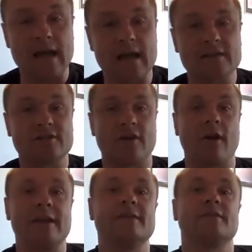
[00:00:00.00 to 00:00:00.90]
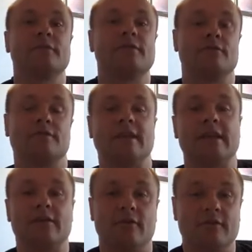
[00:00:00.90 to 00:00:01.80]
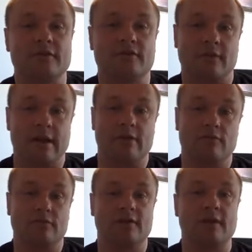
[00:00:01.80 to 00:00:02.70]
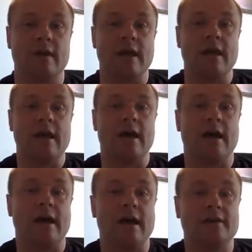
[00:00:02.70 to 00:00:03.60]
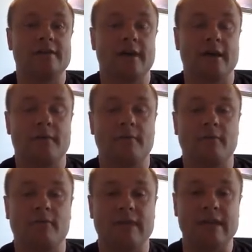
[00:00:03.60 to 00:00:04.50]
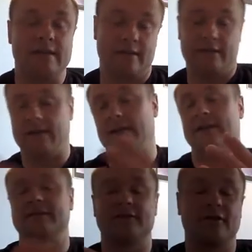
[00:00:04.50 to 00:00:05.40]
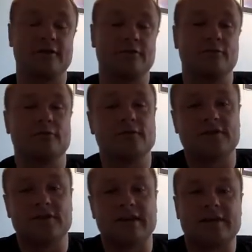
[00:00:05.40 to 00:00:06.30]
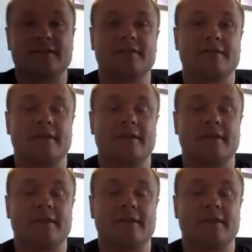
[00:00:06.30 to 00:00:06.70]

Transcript: slides which you'll see on the screen also, and really, as the title suggests